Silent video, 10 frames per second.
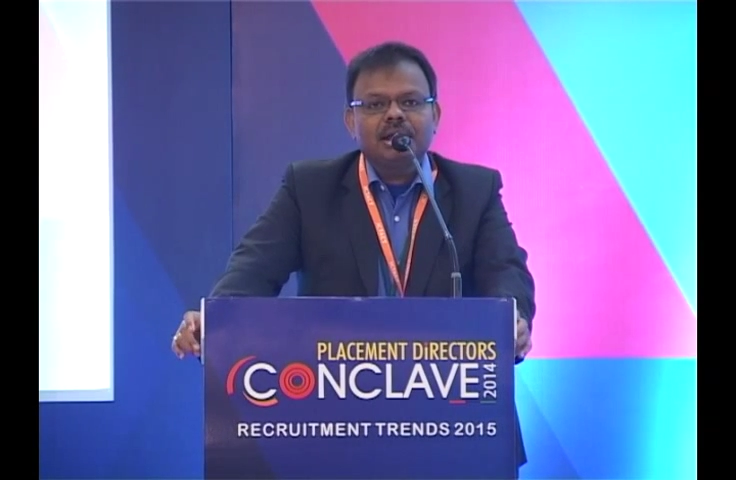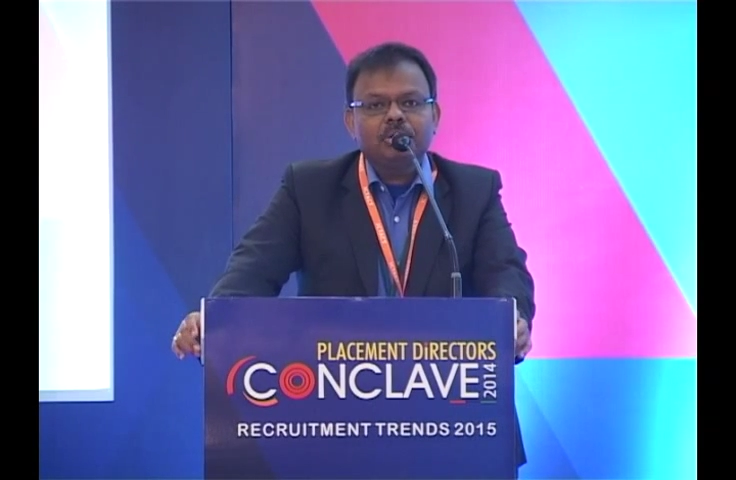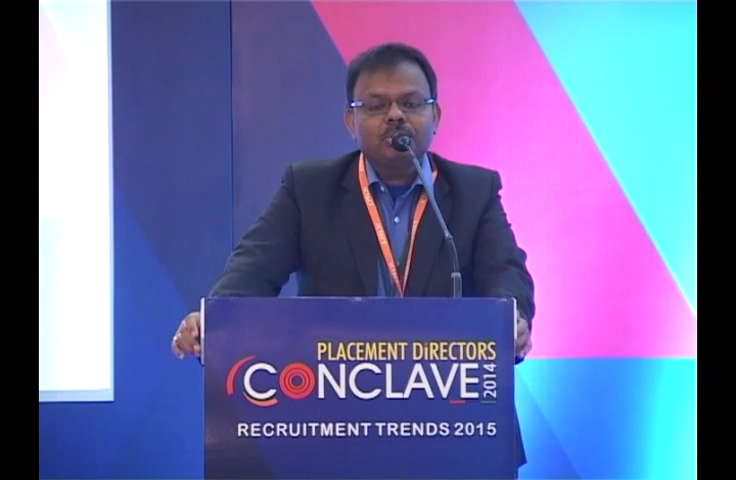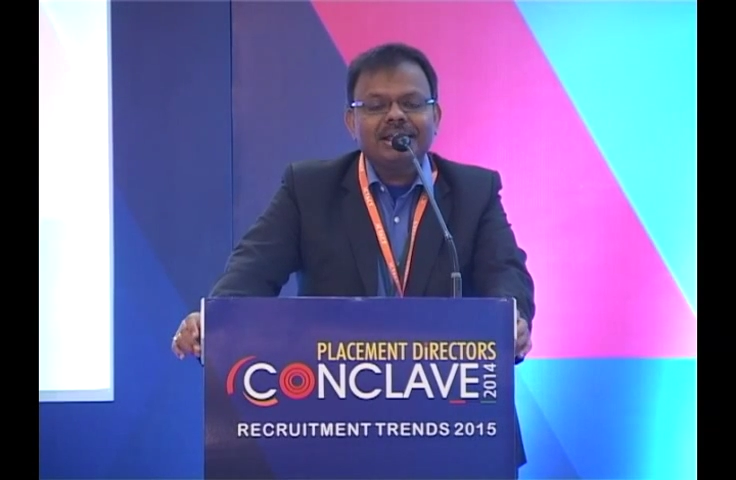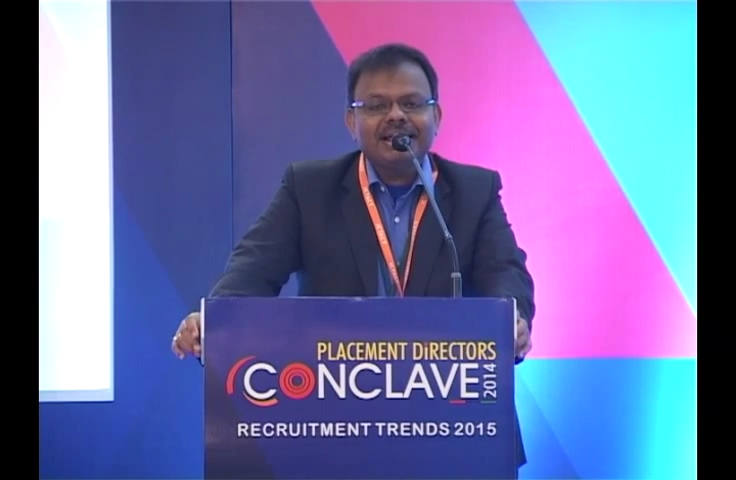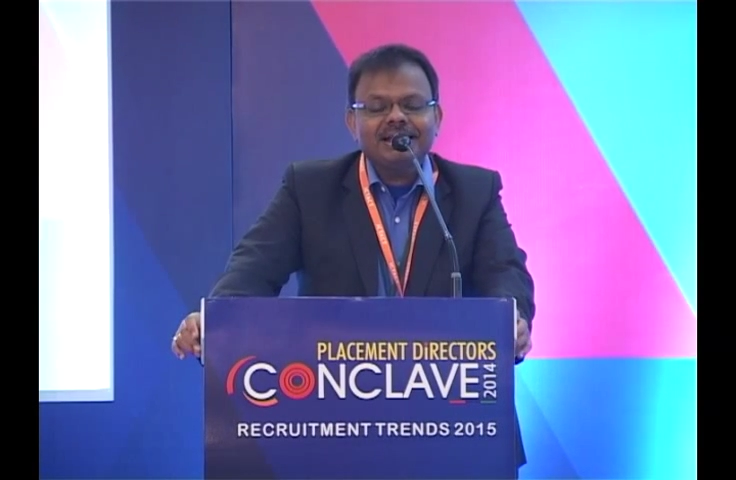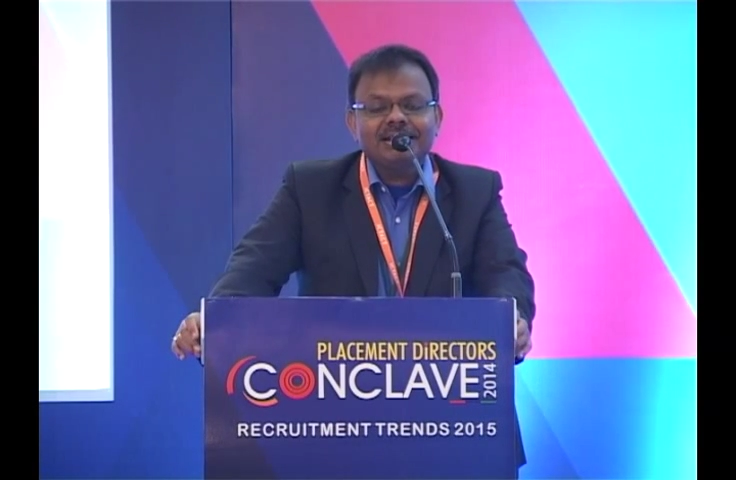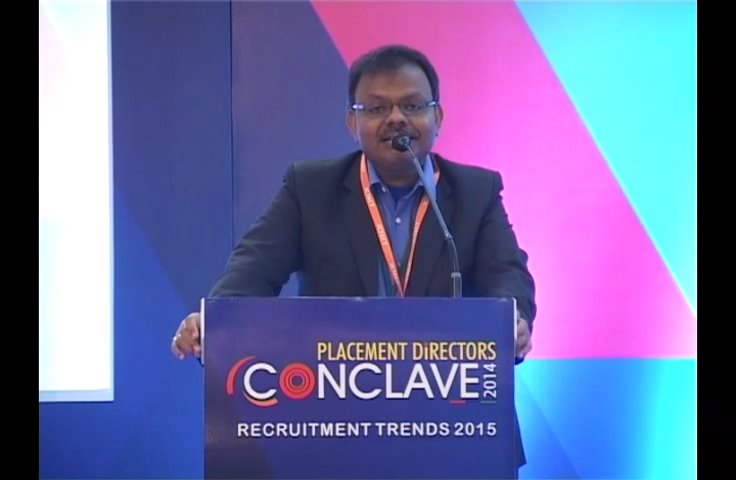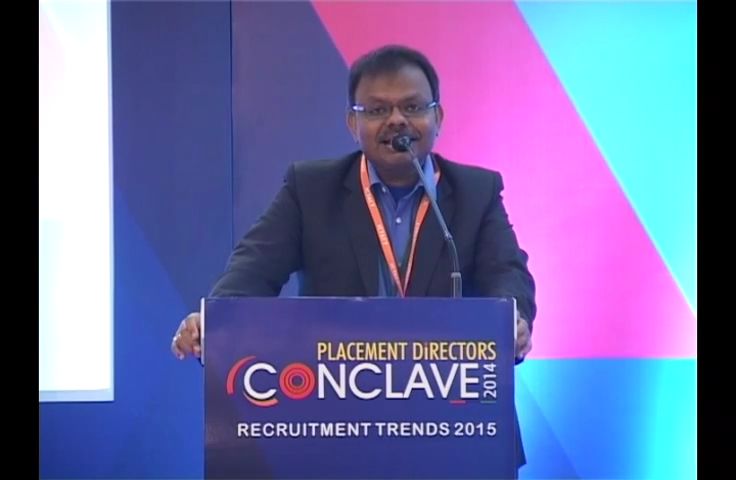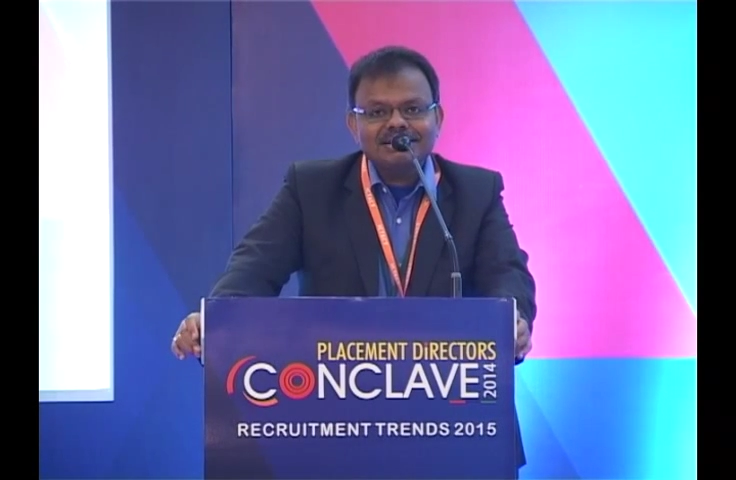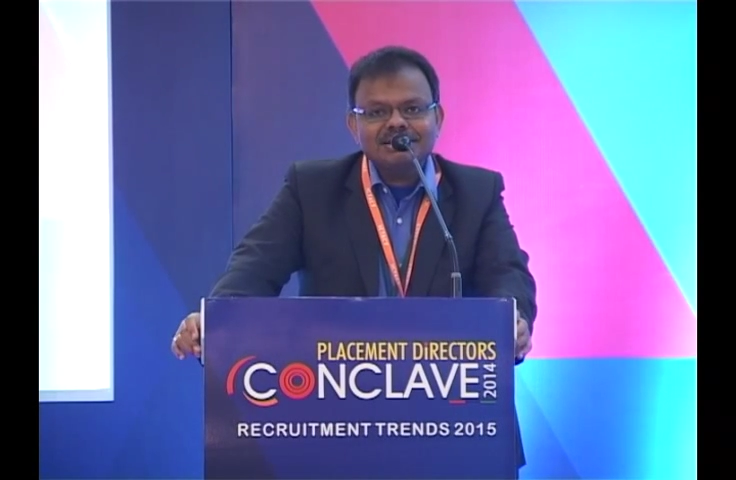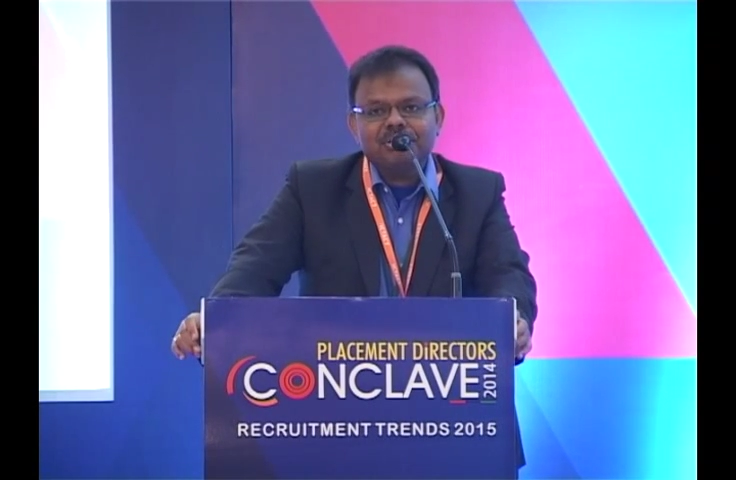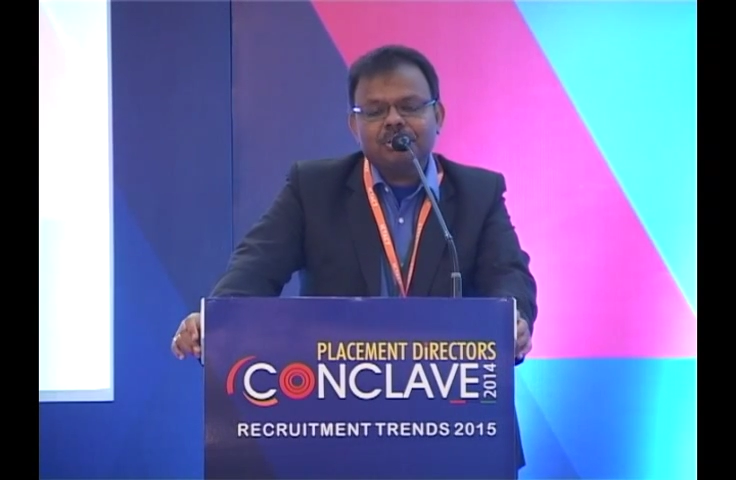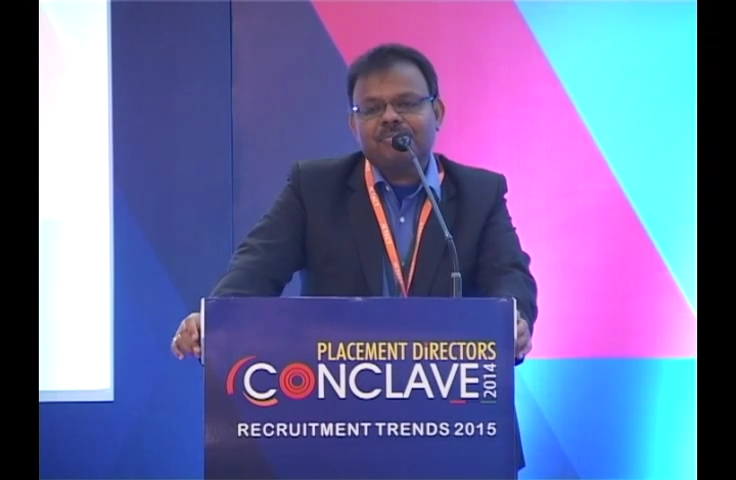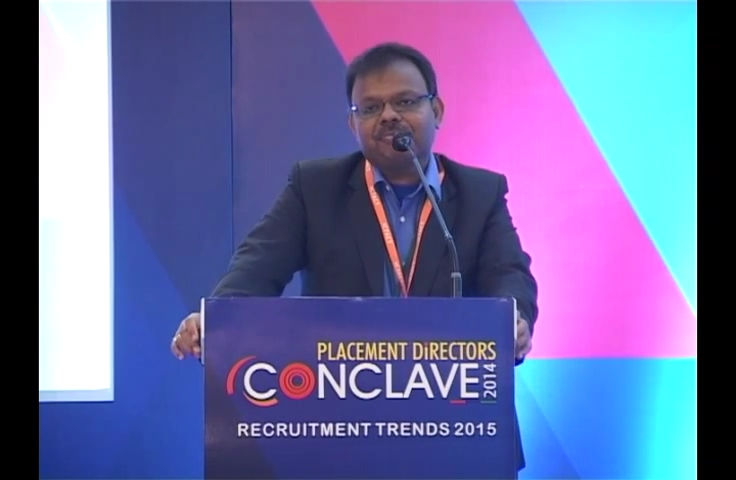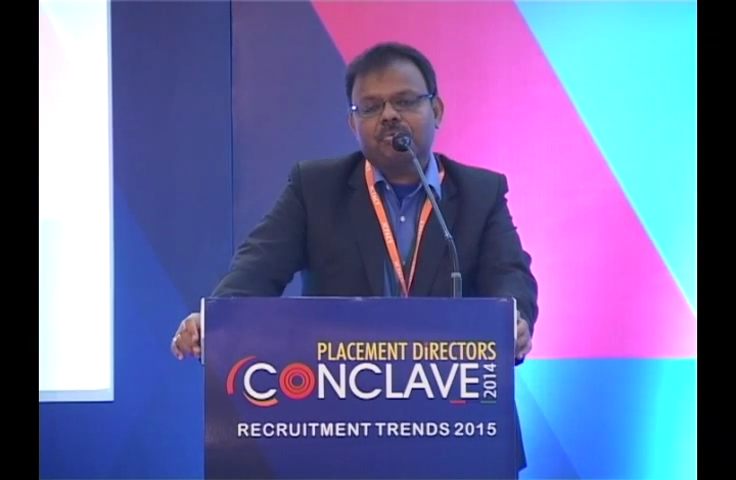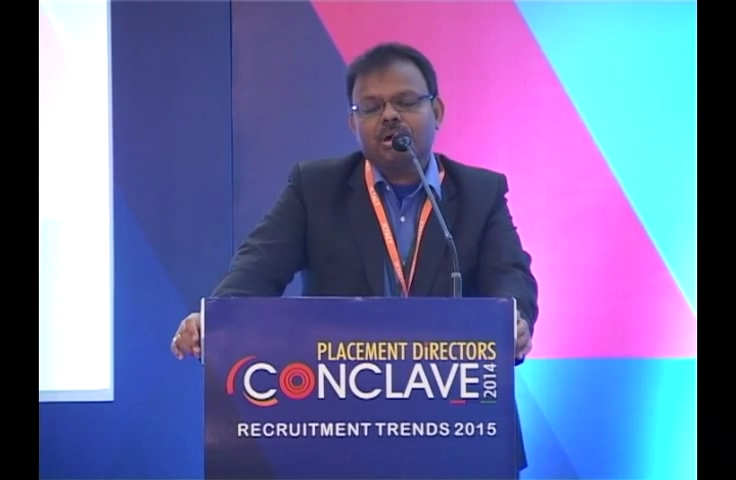they get the right set of